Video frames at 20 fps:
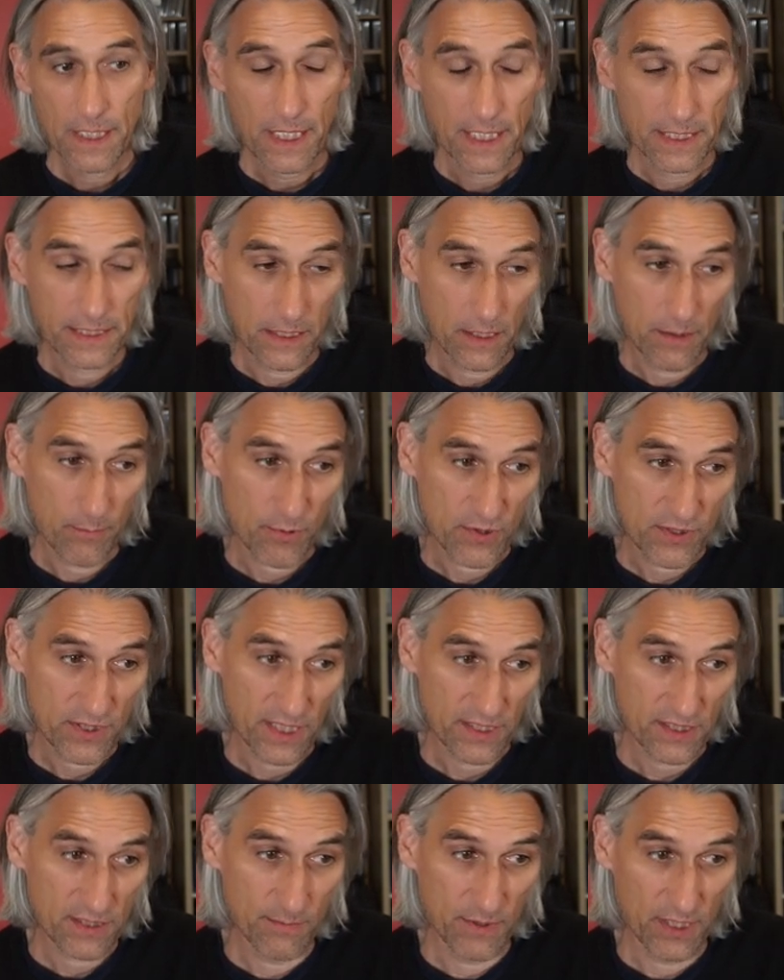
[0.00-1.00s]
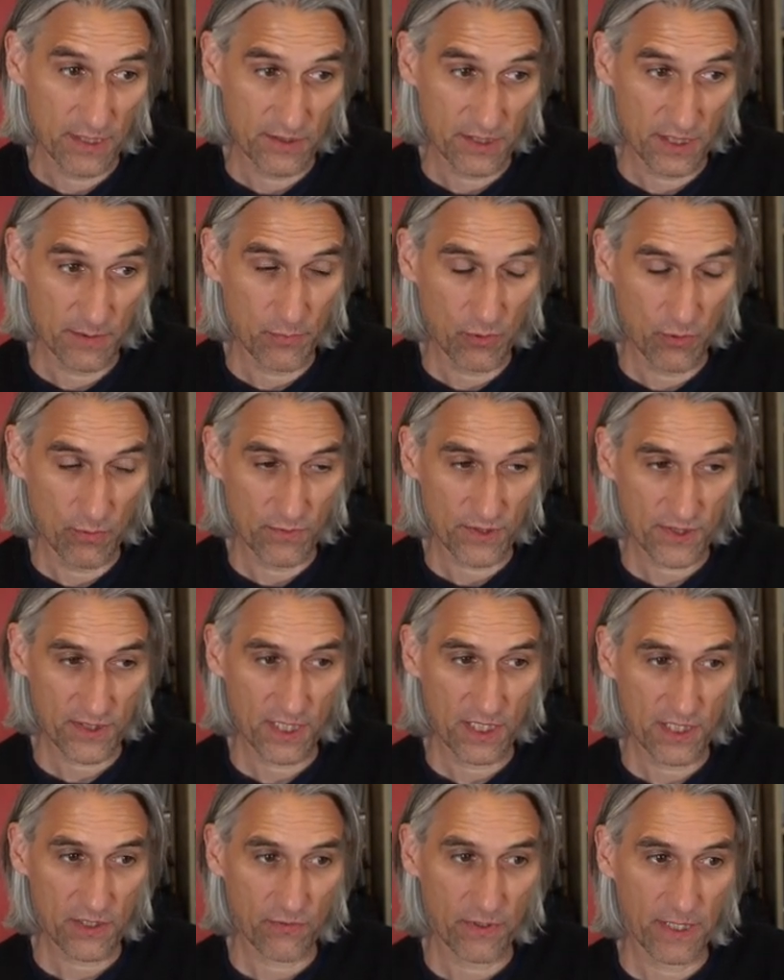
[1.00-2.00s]
and I protected my d-pawn with
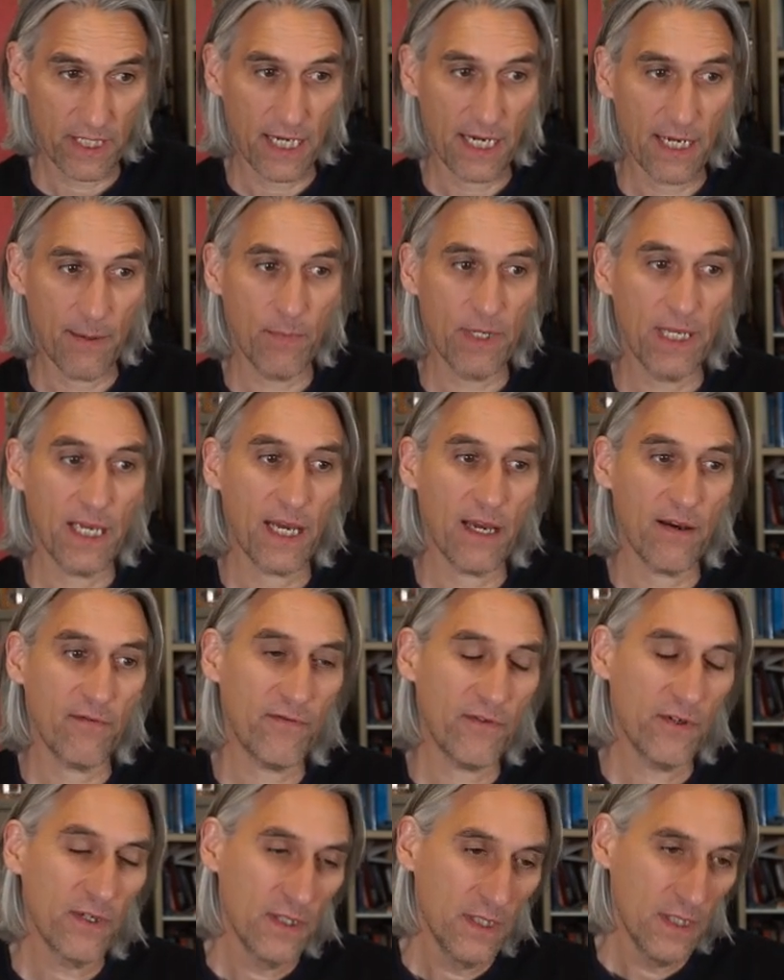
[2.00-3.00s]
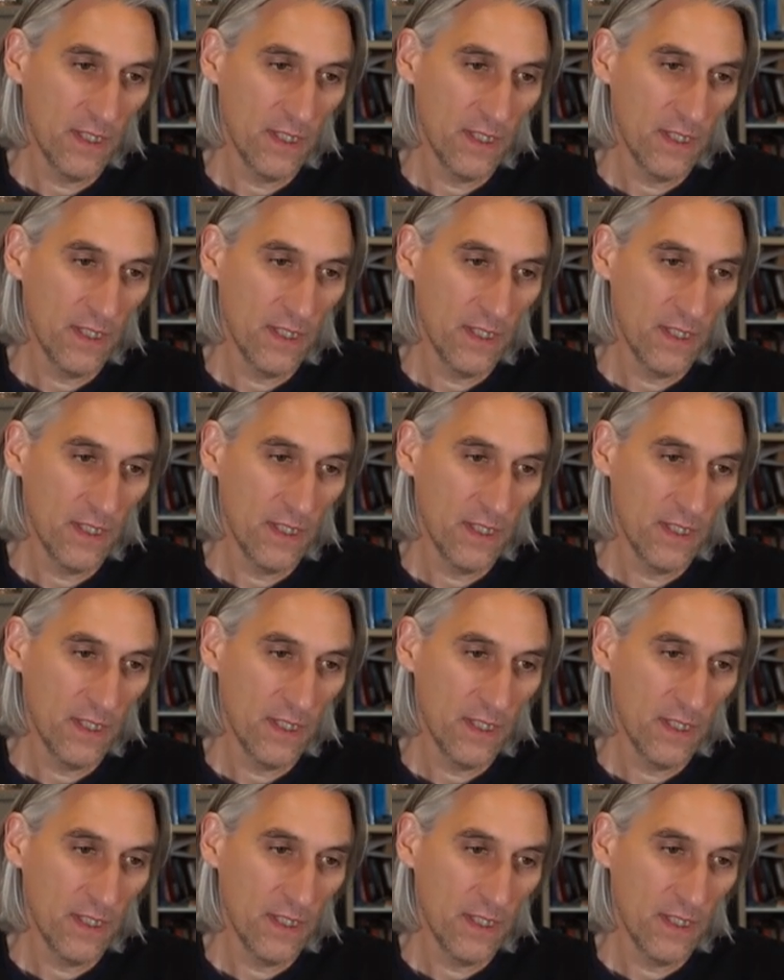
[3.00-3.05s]
c3 and we have